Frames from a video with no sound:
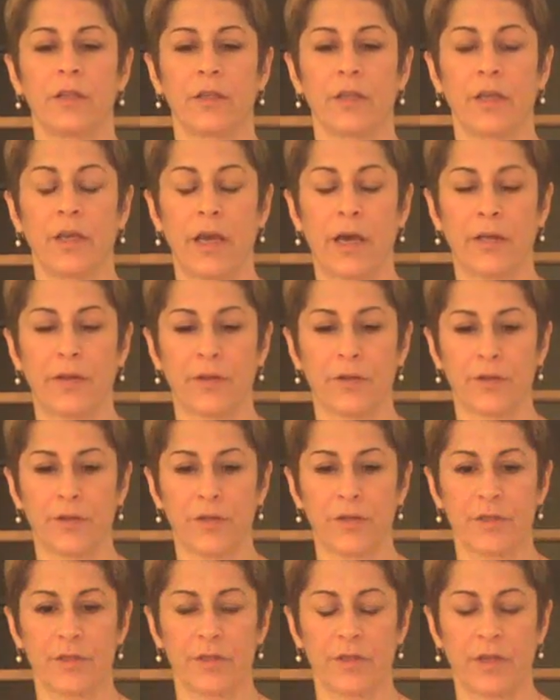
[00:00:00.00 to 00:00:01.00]

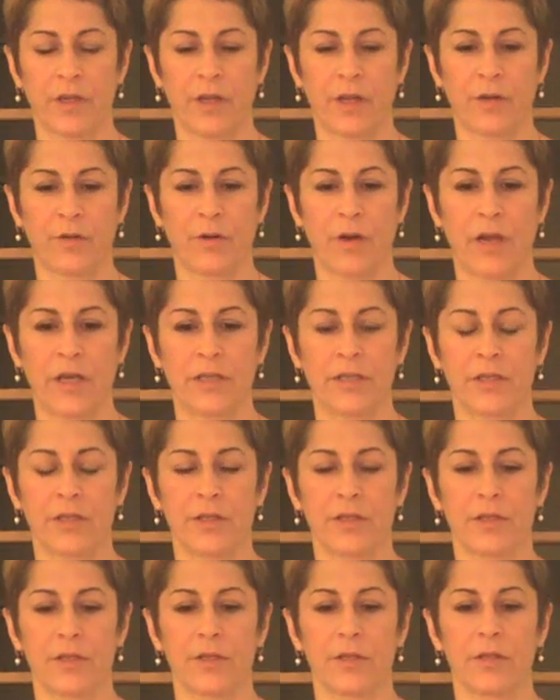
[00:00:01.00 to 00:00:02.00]
gathers and
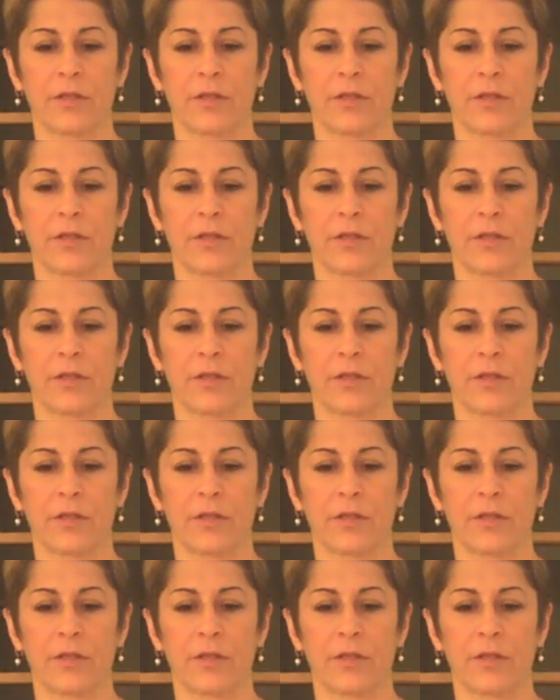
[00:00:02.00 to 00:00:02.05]
arises.